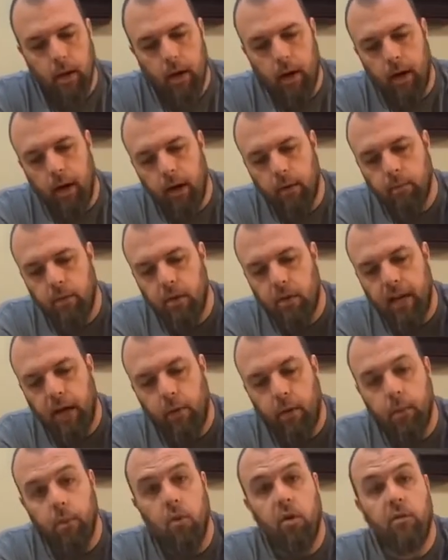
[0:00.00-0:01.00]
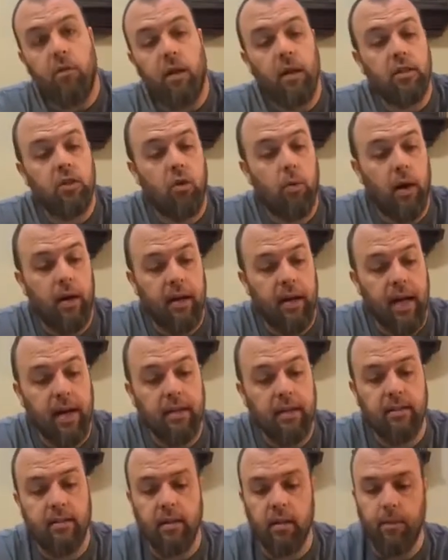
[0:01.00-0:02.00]
So now we move on to our
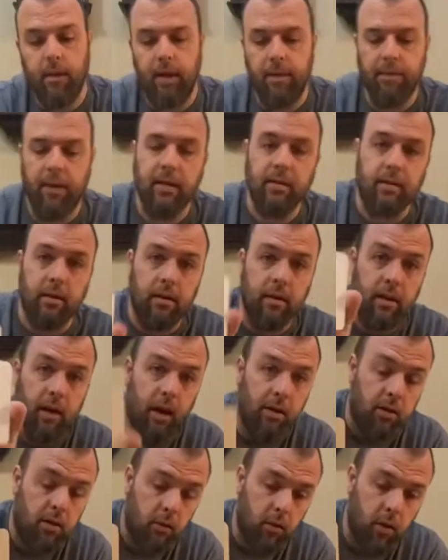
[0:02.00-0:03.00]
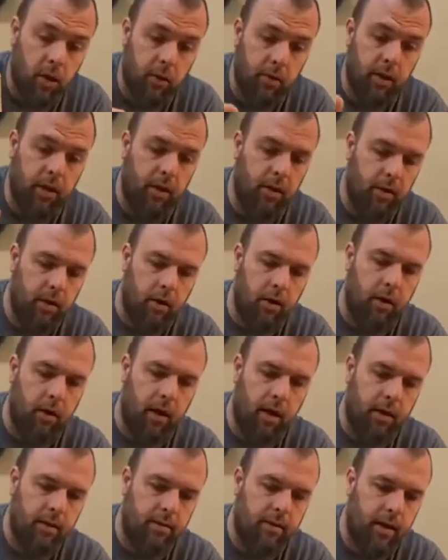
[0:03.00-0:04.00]
next enemy. It's another Ronin,
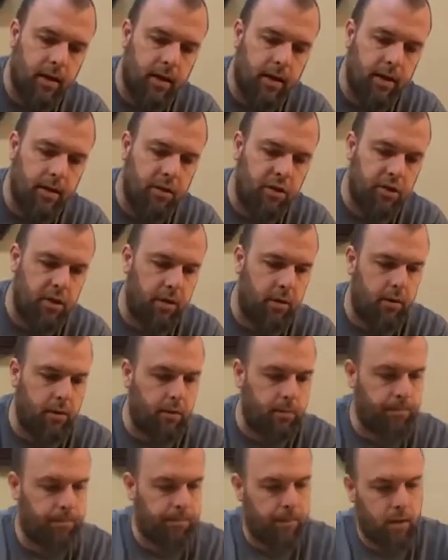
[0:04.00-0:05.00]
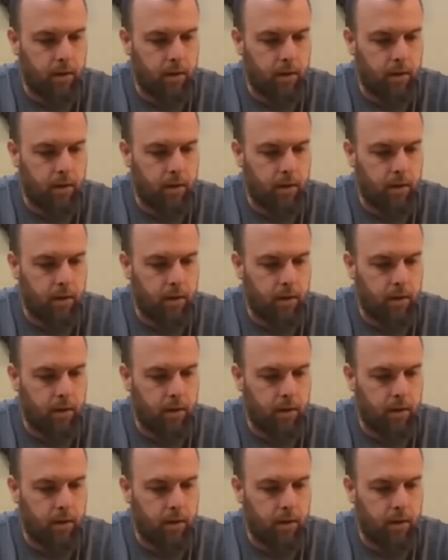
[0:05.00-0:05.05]
not a Takeda general.